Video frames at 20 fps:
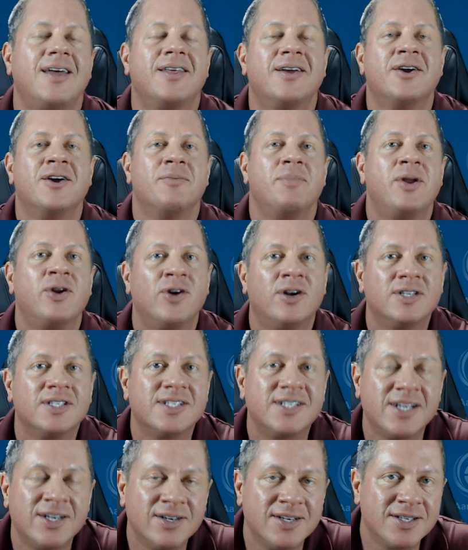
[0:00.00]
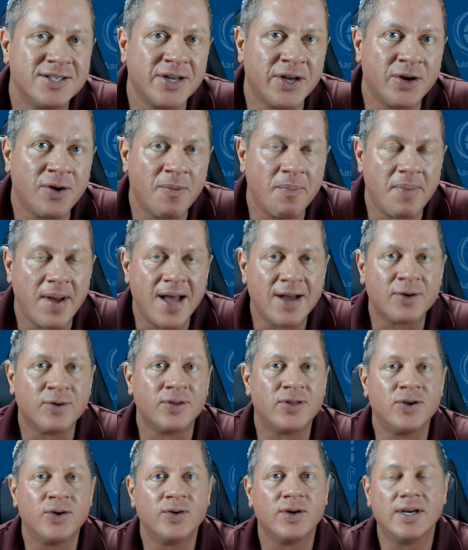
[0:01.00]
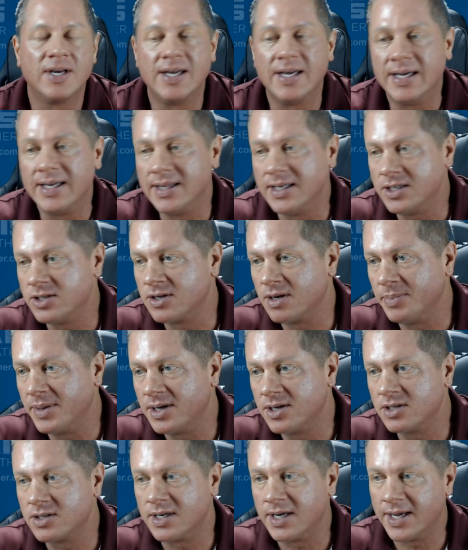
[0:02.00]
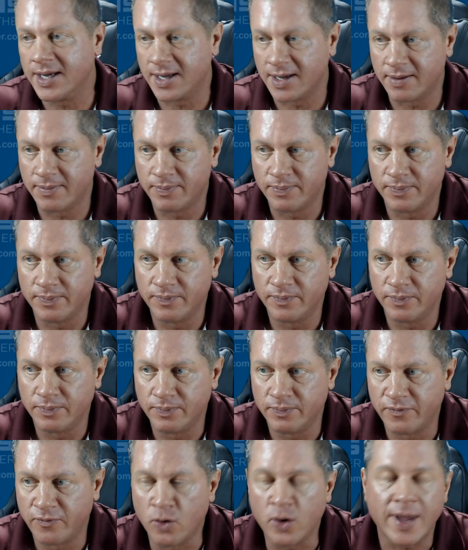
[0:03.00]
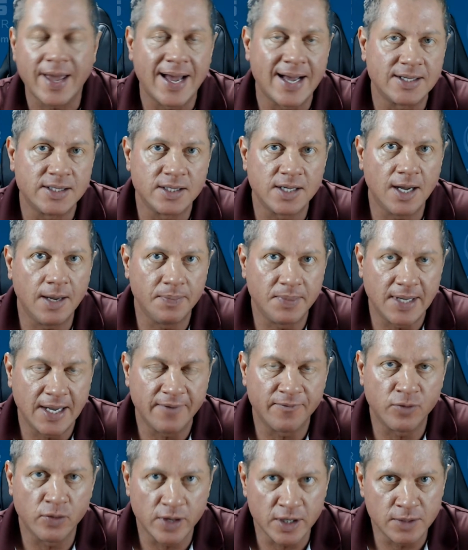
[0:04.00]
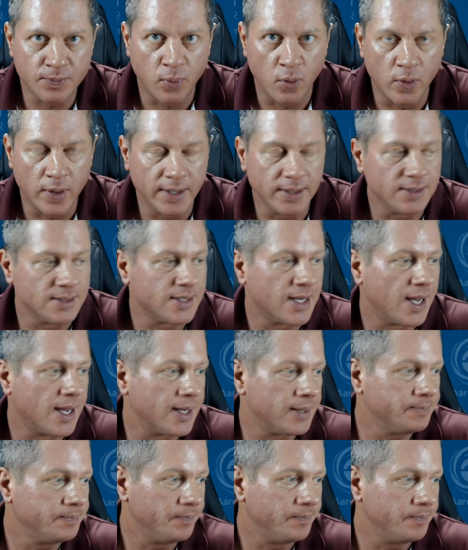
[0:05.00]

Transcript: there, meteorologist Aaron Tuttle back with you again. This is going to be just a uh, forecast update for this point in time.